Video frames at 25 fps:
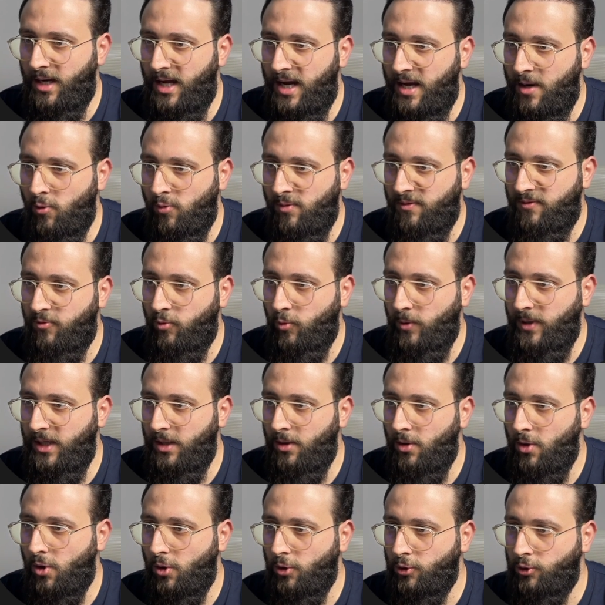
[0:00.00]
Now, if we
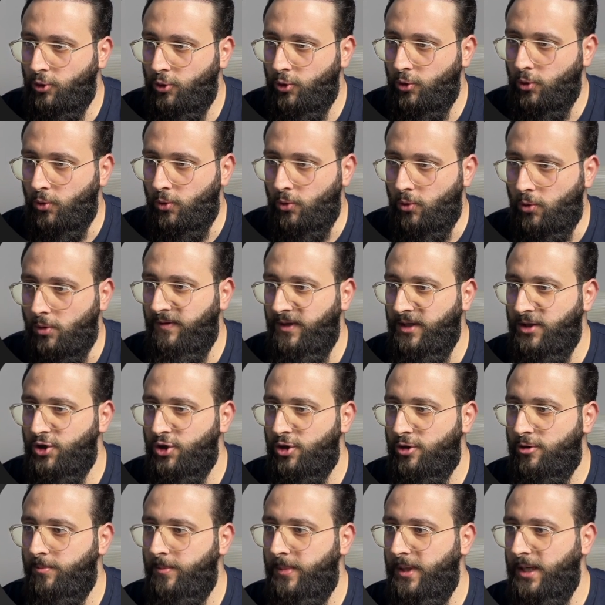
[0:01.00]
go to
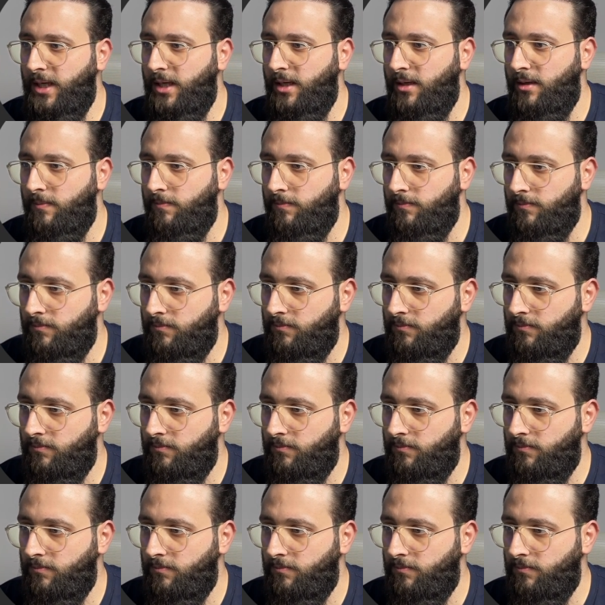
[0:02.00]
feature B,